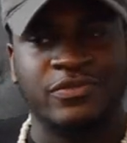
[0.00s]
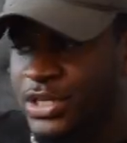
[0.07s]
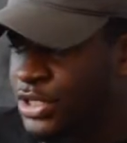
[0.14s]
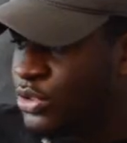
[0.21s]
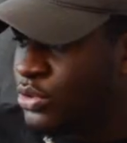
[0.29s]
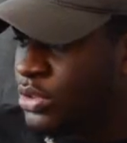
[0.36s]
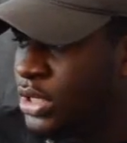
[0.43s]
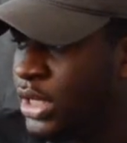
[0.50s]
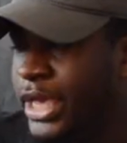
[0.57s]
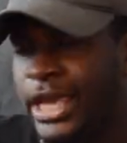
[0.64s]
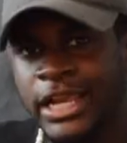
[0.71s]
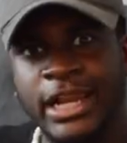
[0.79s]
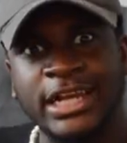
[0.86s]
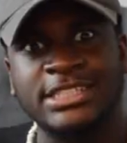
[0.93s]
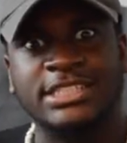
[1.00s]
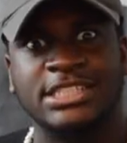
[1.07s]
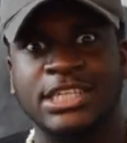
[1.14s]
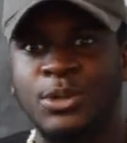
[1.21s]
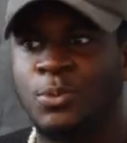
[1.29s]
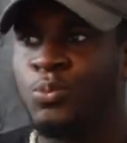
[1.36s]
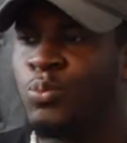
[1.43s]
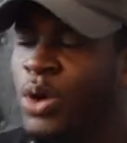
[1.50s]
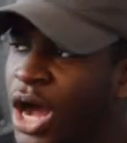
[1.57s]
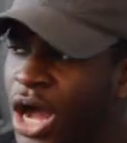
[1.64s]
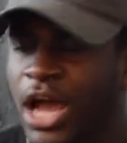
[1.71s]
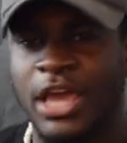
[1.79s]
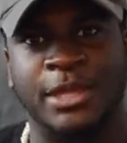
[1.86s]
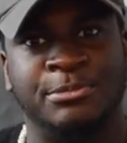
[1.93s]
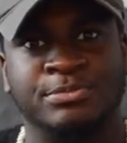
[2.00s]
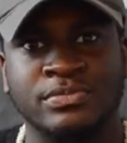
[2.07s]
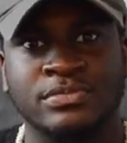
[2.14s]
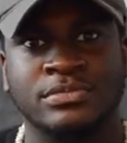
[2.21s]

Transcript: video, and I see why.